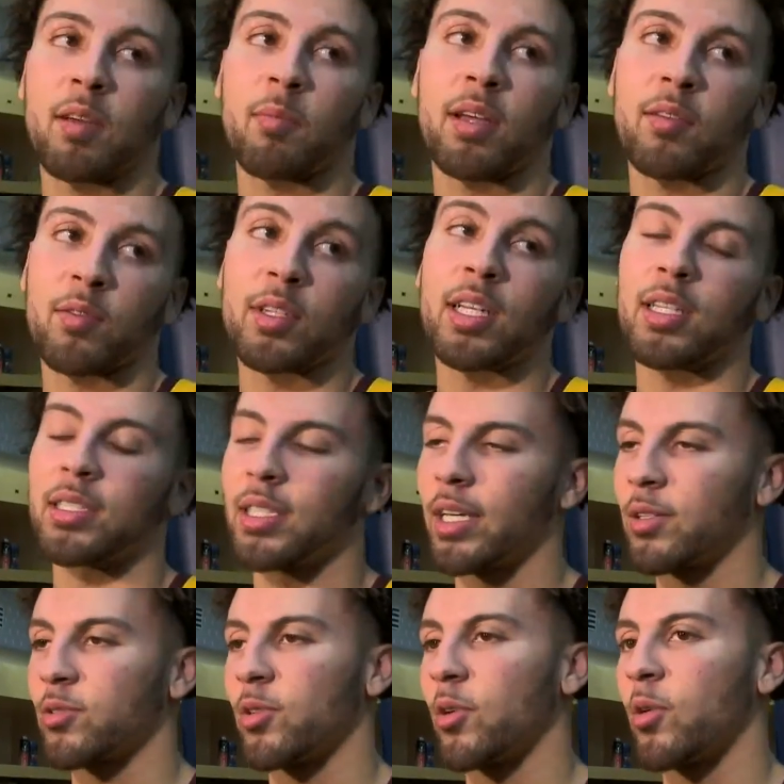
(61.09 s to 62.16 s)
I've been for De La
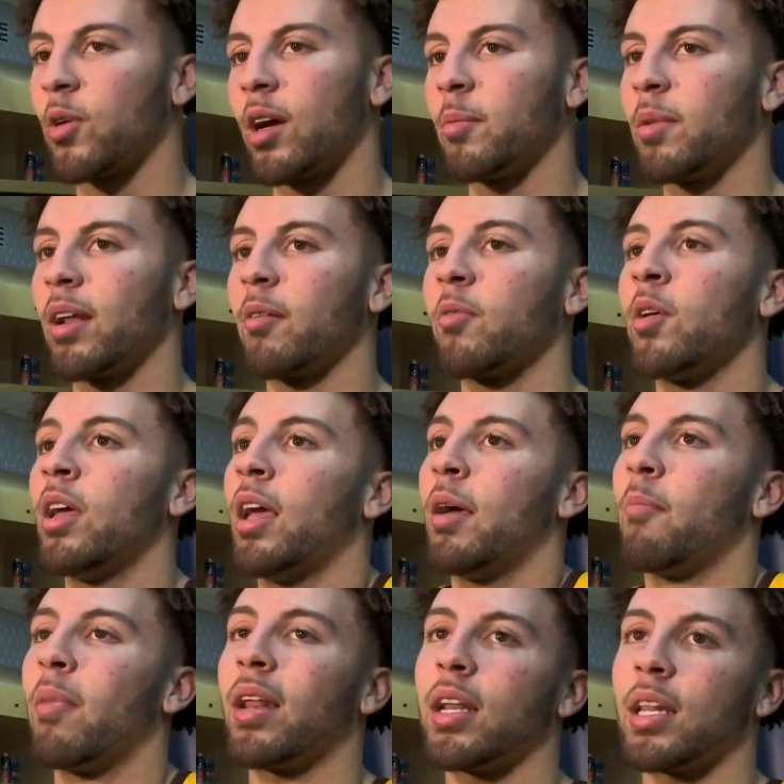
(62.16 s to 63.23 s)
Salle, so I mean, I've
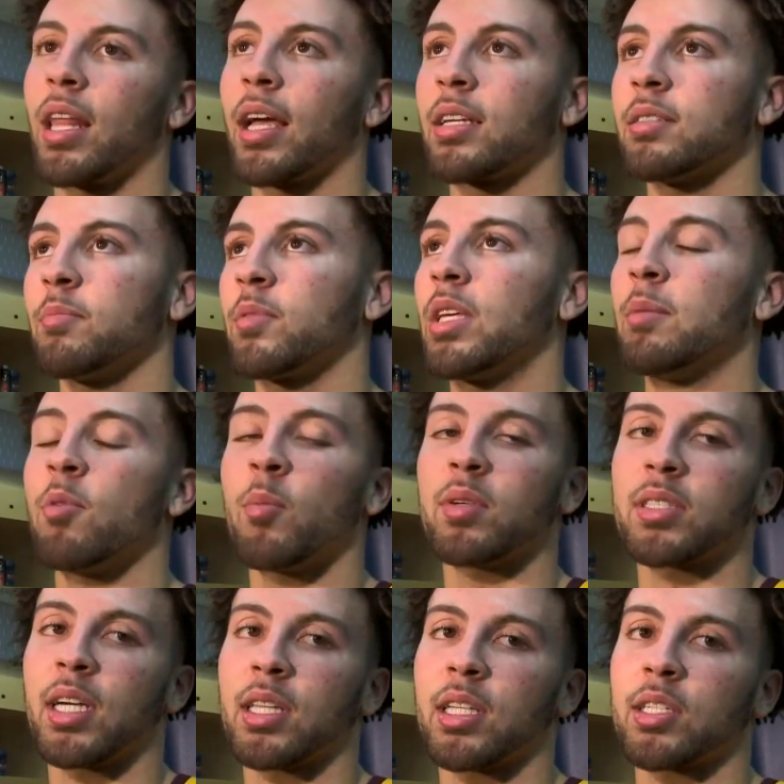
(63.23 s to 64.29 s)
been in like key
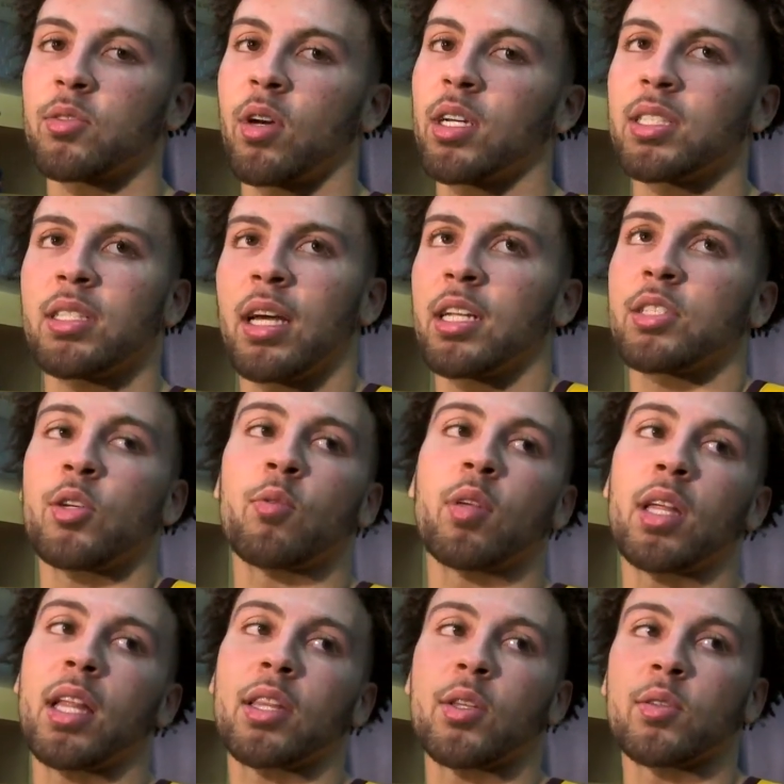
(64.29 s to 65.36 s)
moments like this. So I just don't
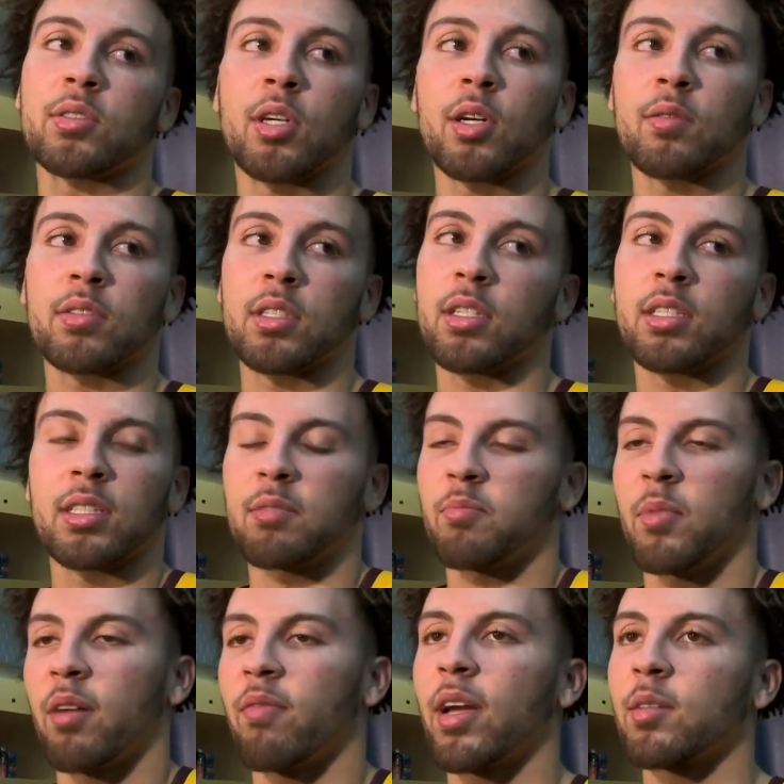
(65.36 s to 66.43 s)
really let those nerves and just
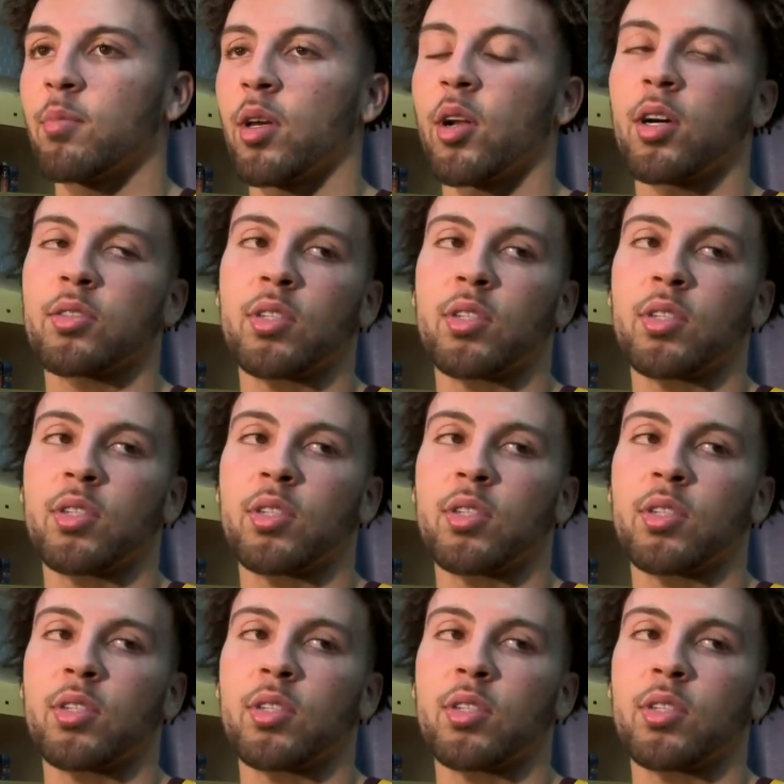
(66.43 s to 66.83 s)
affect me at all.